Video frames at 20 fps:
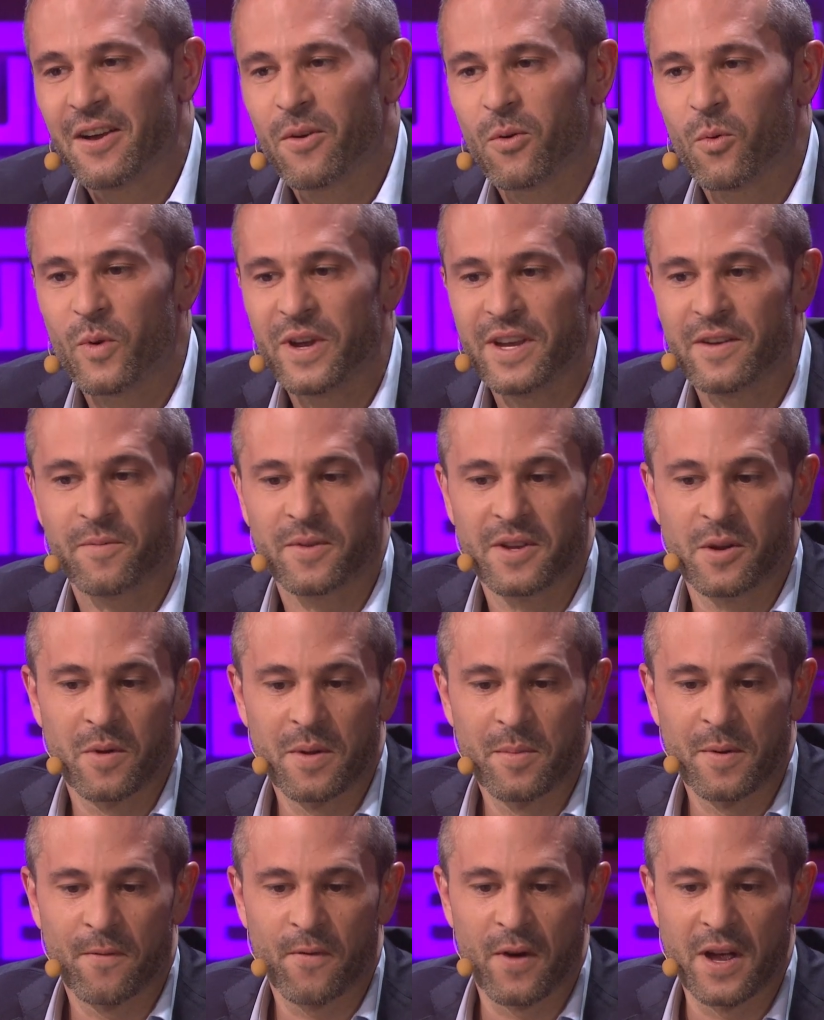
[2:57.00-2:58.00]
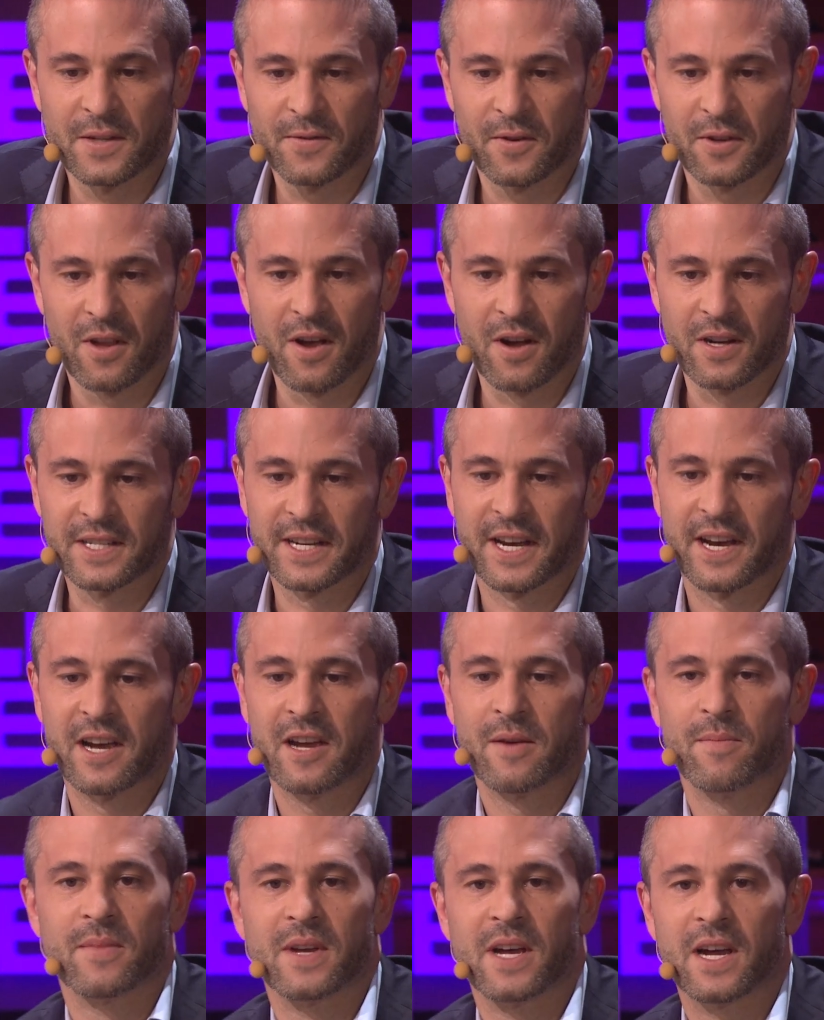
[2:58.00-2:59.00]
we've you know we've been friends for a long
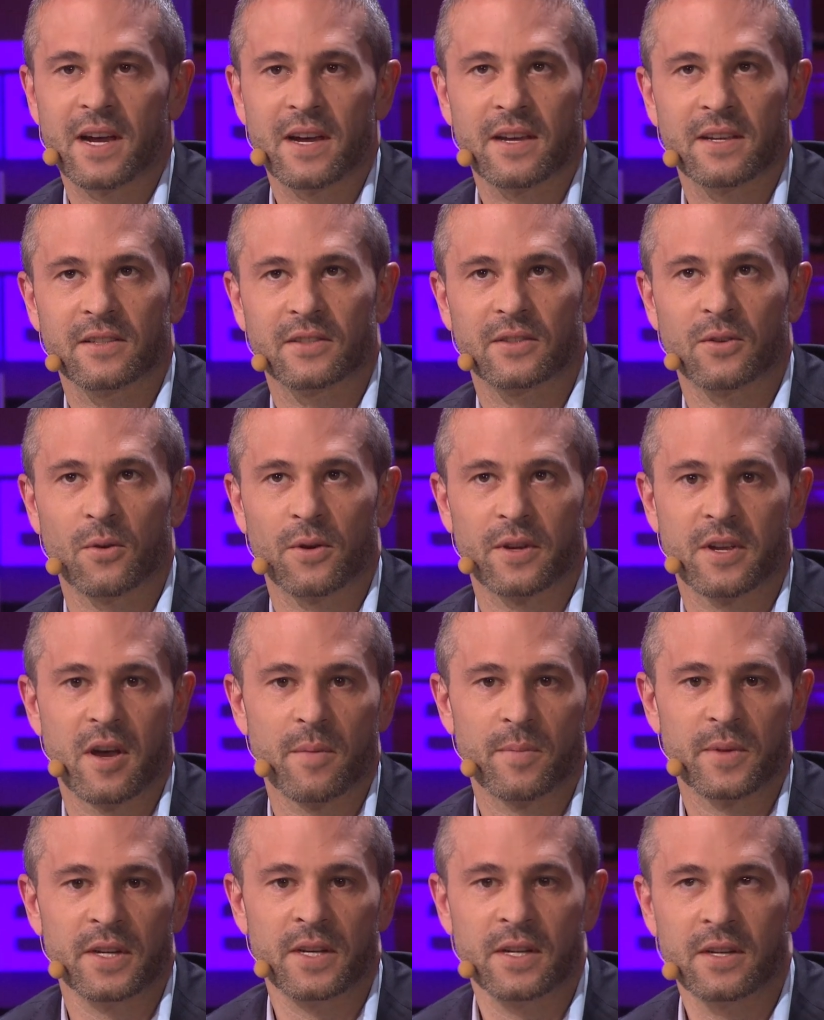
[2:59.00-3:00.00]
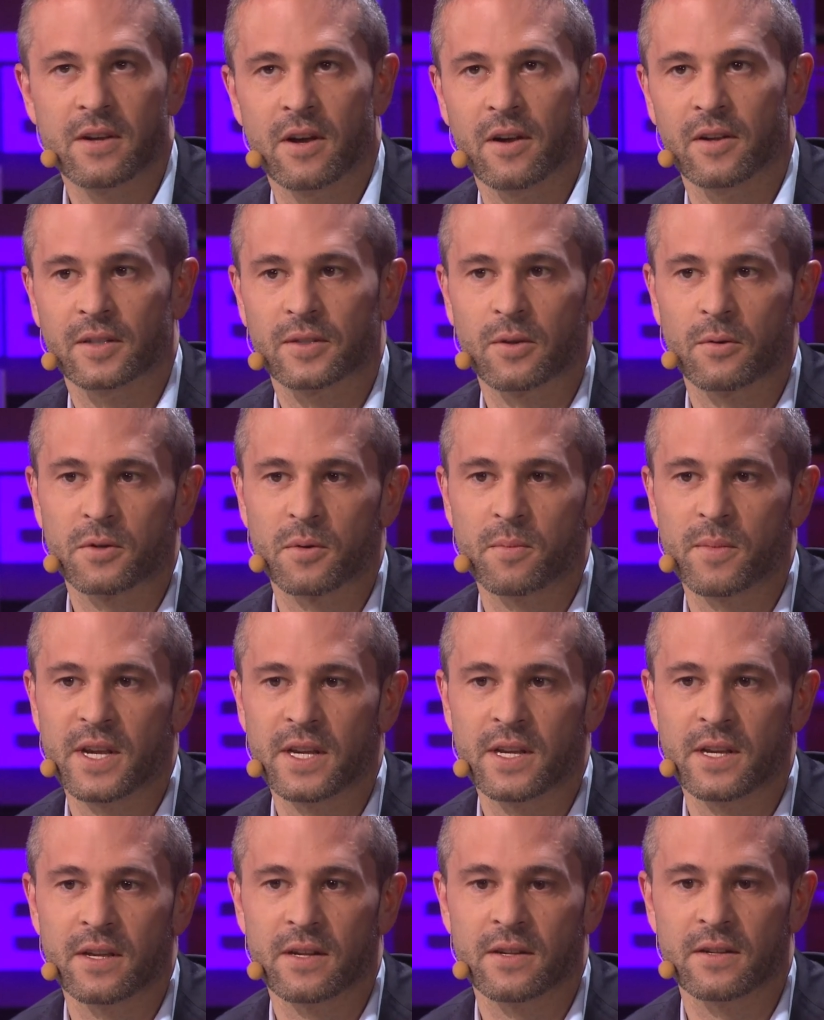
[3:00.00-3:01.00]
time. I sold a company called Social
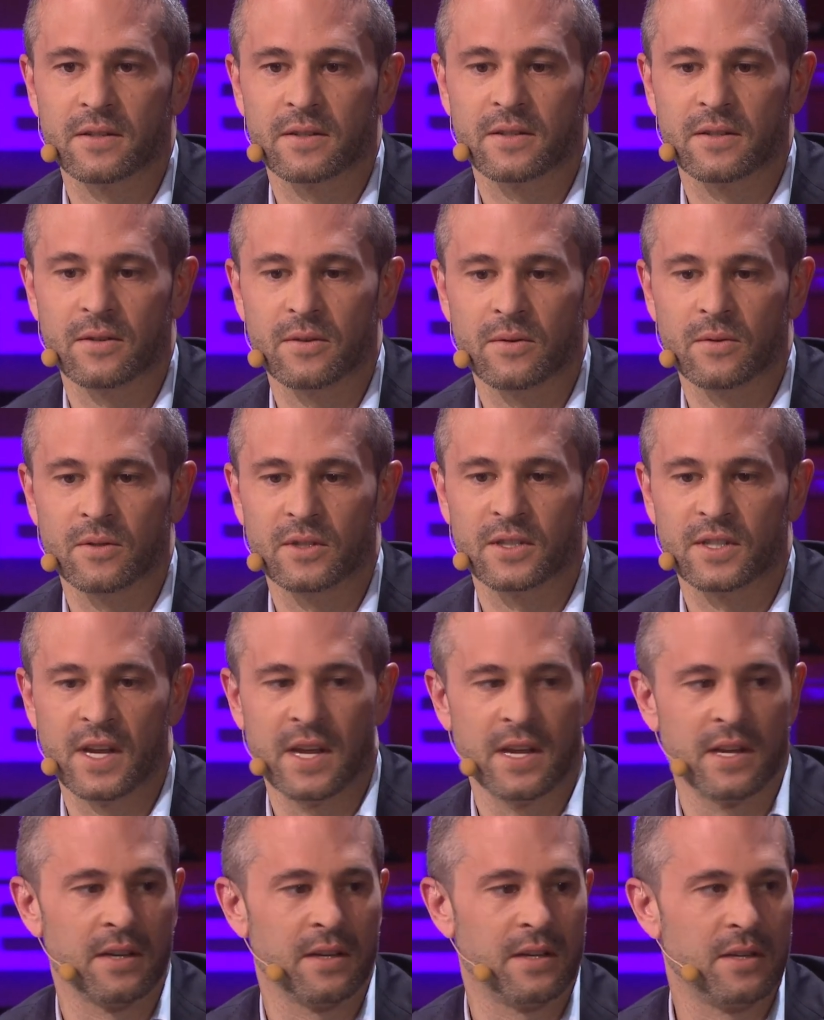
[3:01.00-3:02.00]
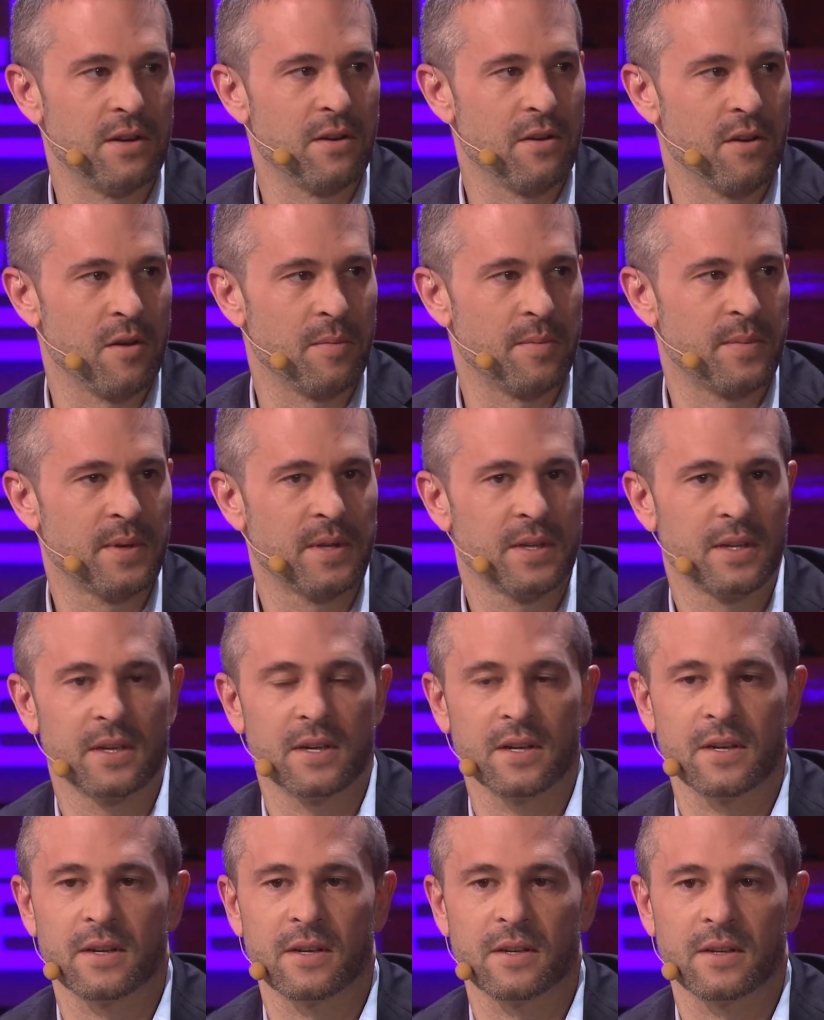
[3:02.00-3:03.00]
Median to XING in Europe yep.
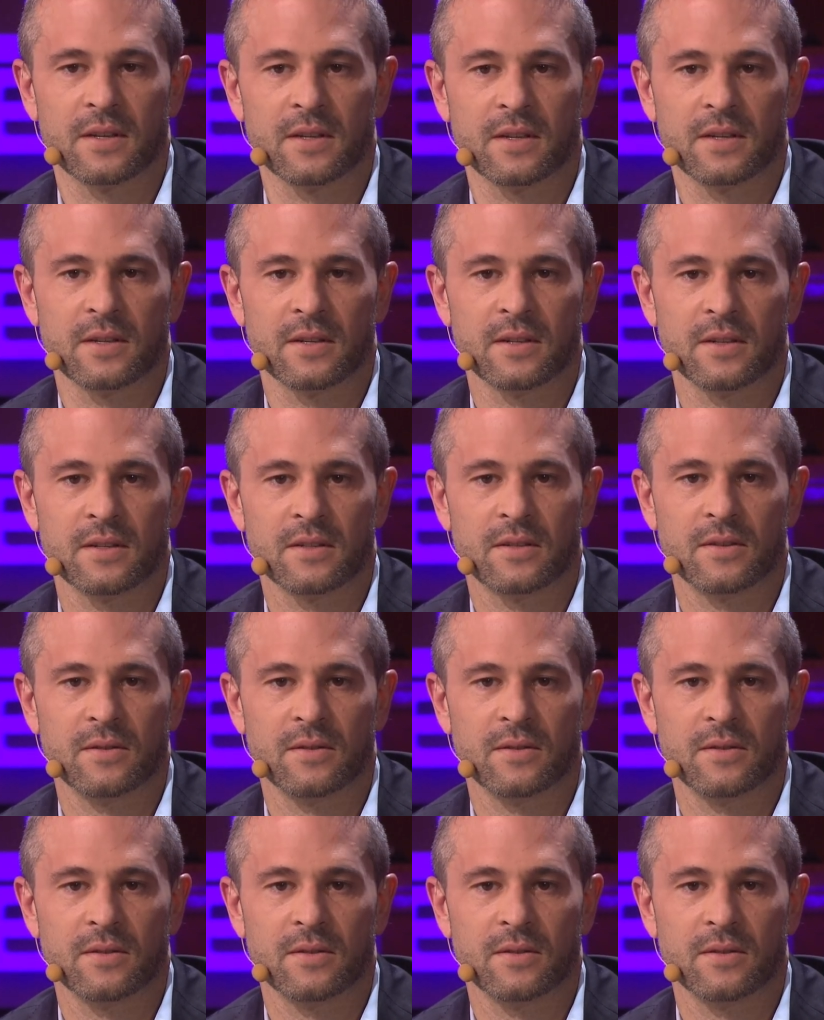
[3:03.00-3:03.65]
uh, in